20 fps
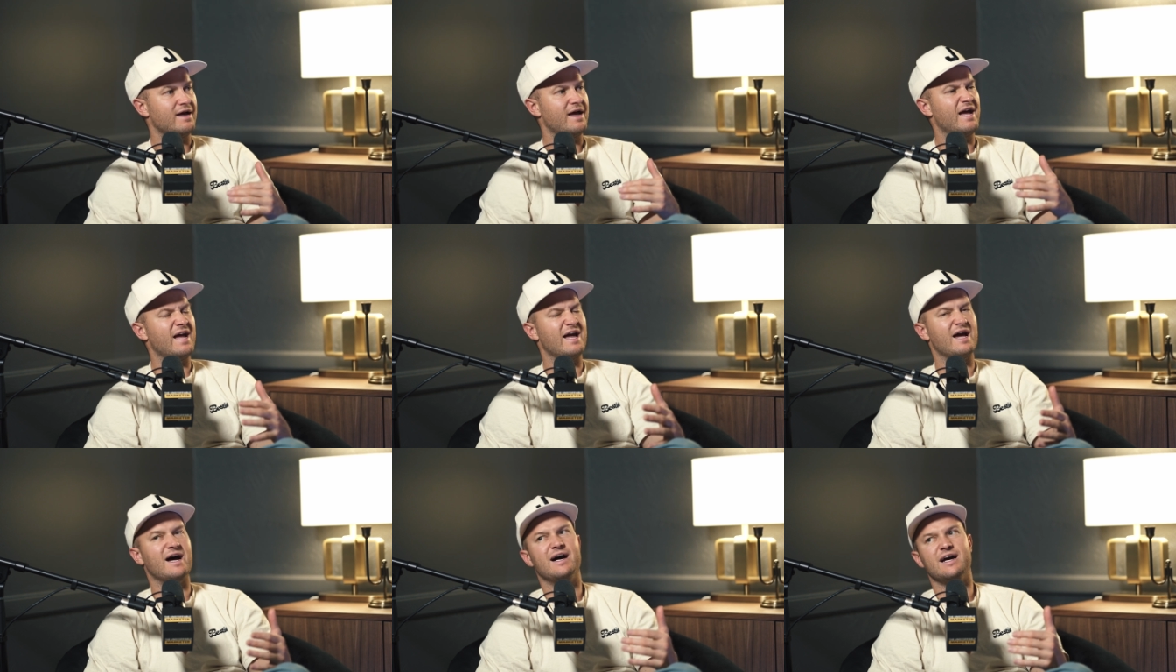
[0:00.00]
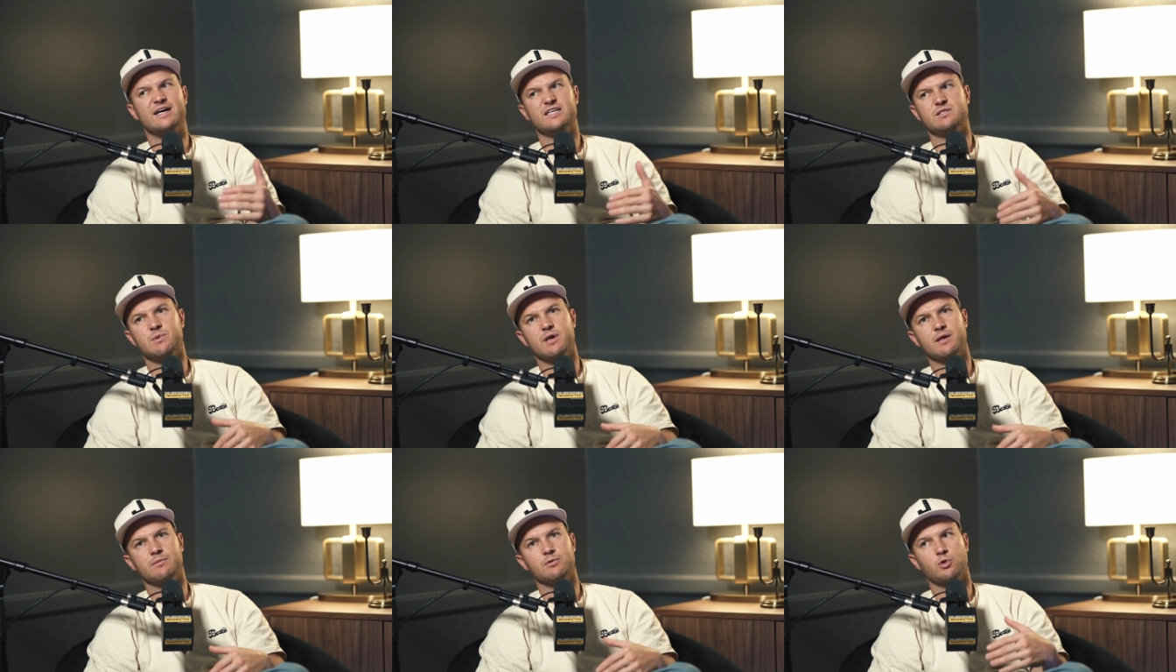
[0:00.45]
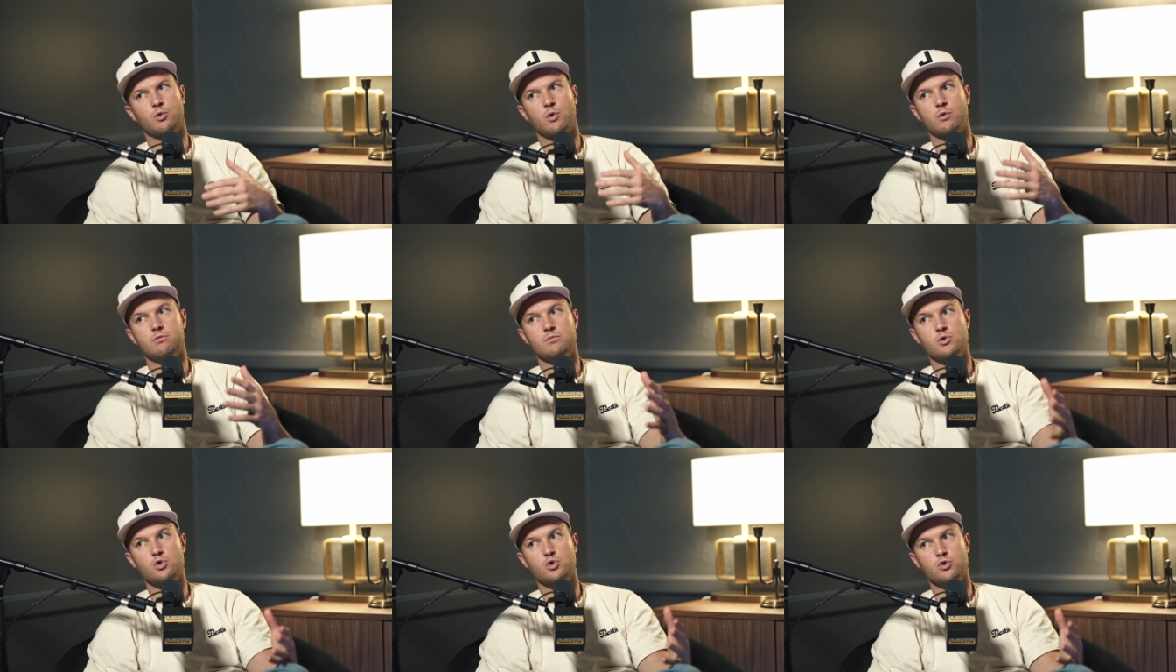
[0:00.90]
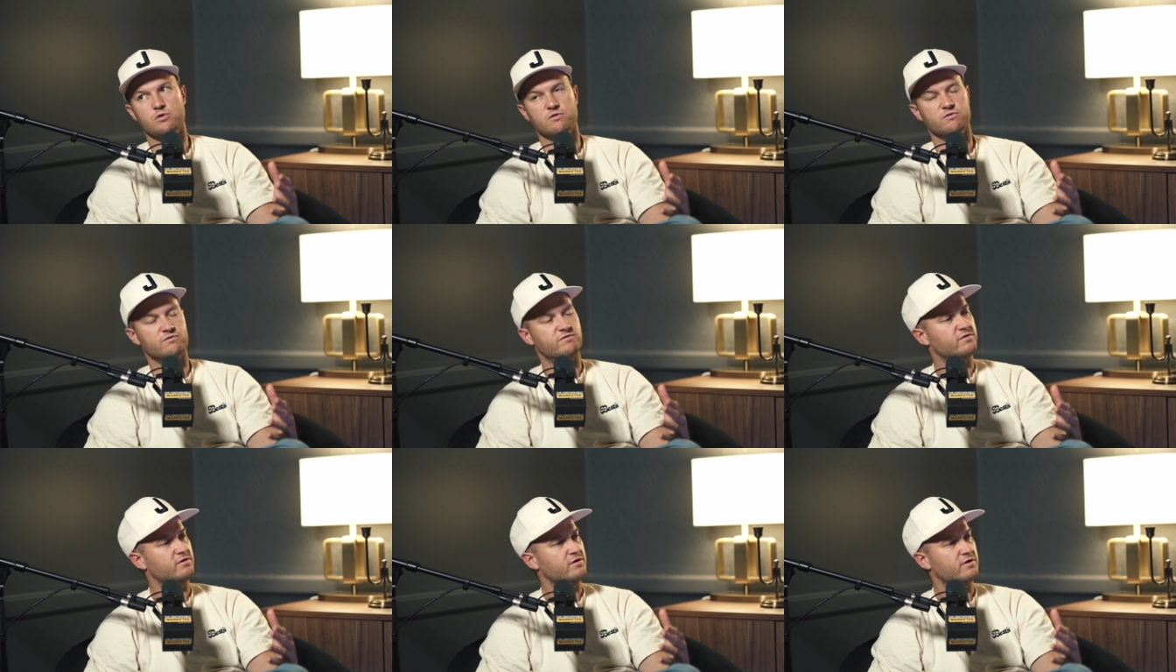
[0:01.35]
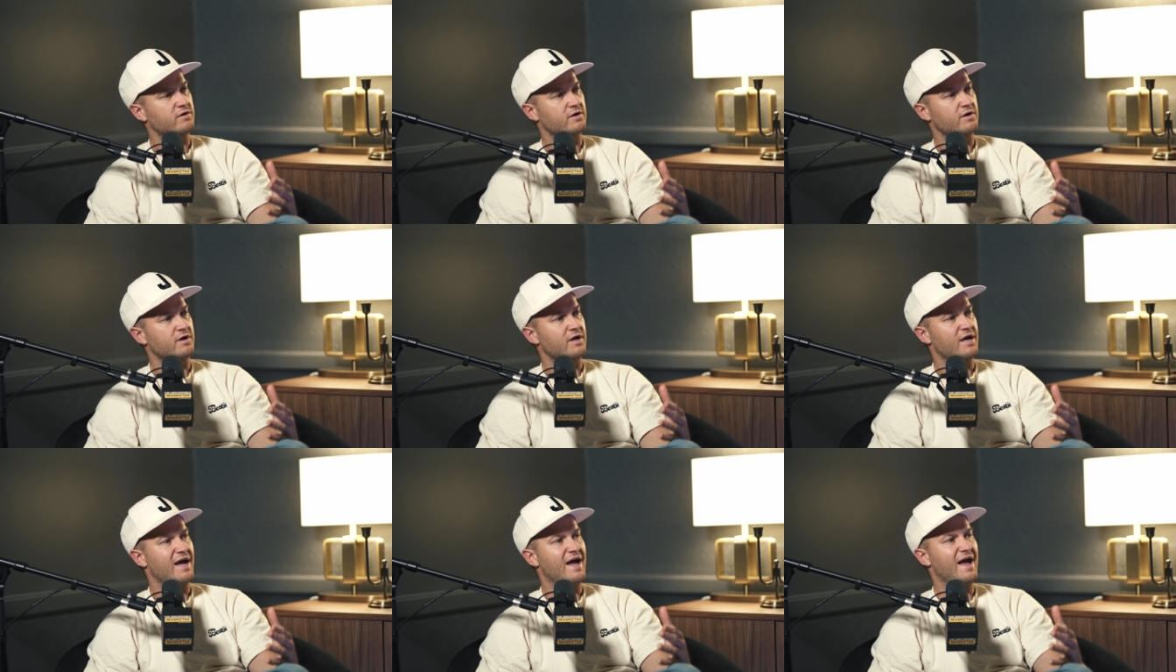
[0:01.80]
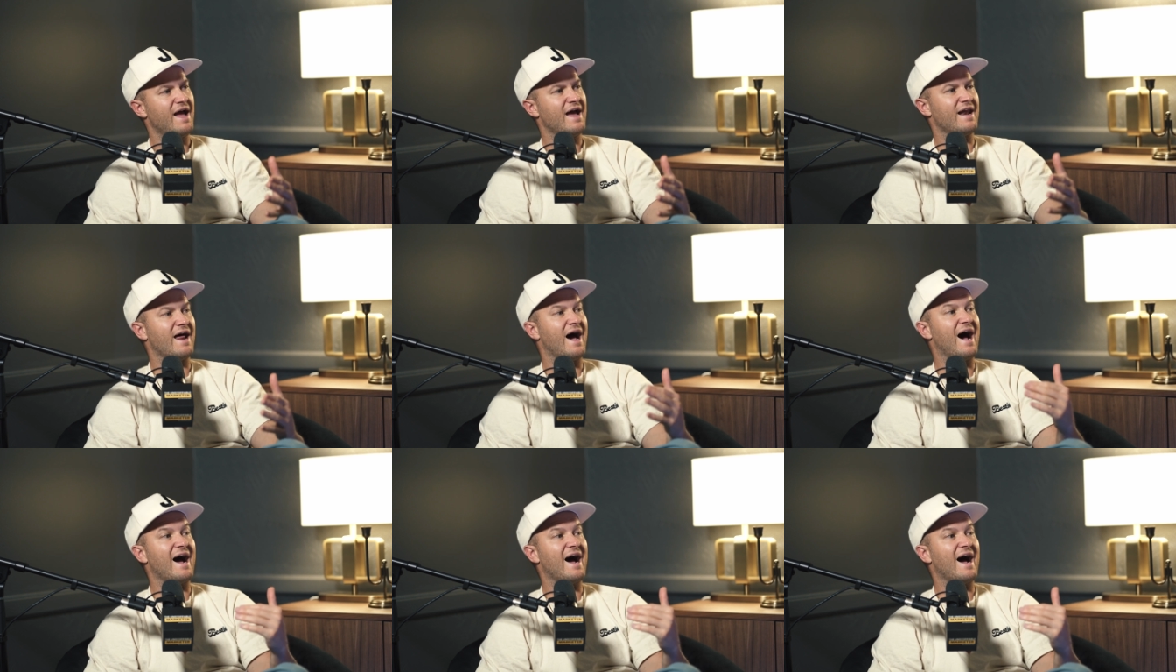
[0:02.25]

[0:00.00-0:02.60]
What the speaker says: has been able to remove and